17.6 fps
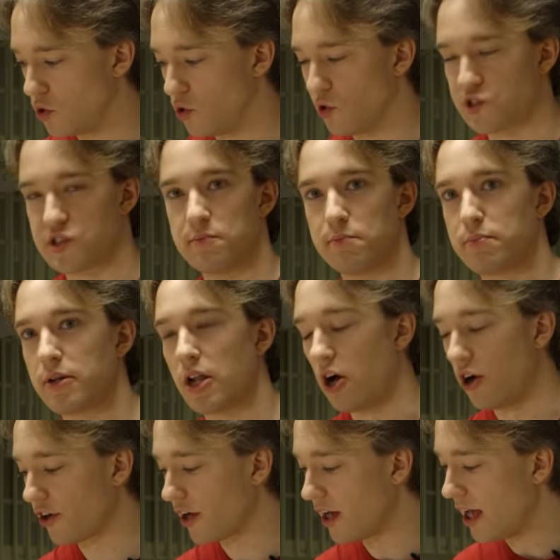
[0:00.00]
awesome
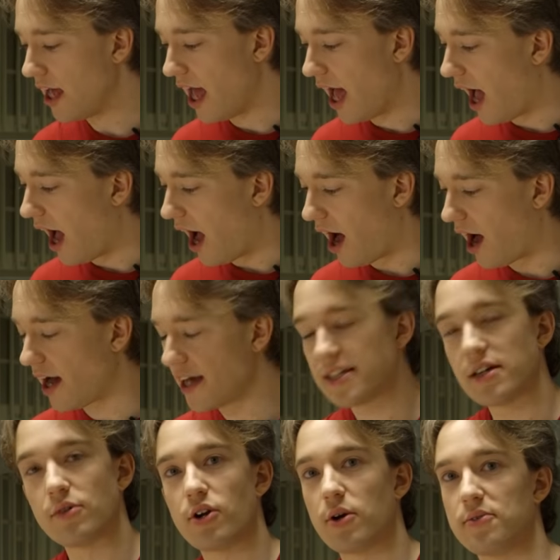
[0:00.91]
blog, I
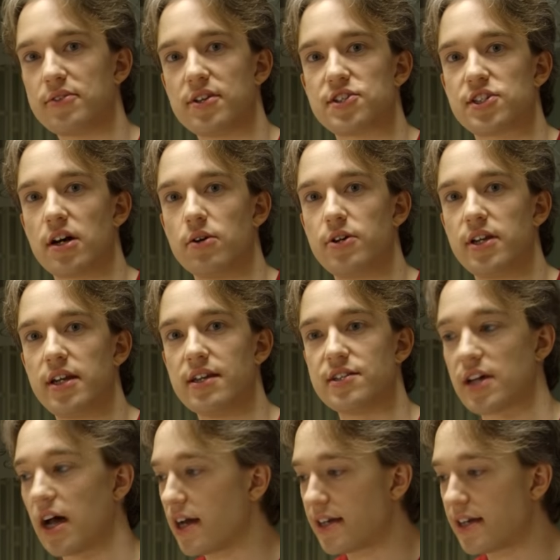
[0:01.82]
don't know what this token is.